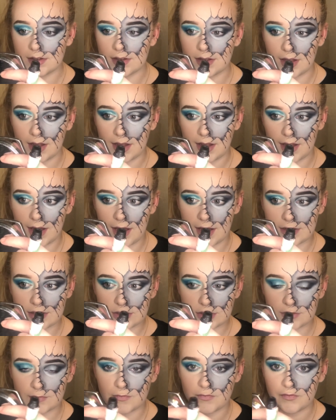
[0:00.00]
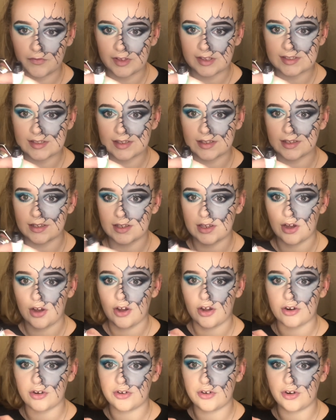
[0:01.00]
I physically
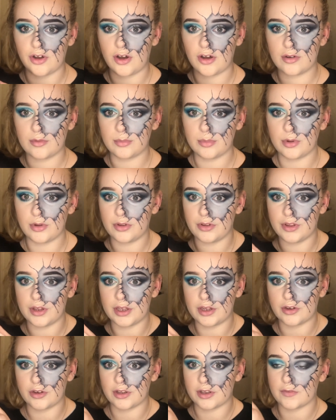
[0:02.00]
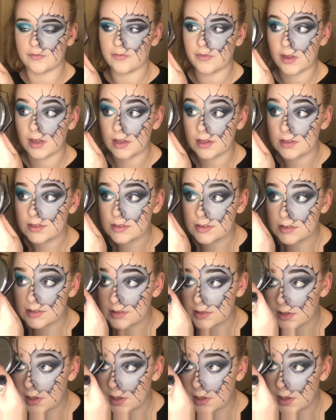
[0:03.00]
can't not pull the annoying face.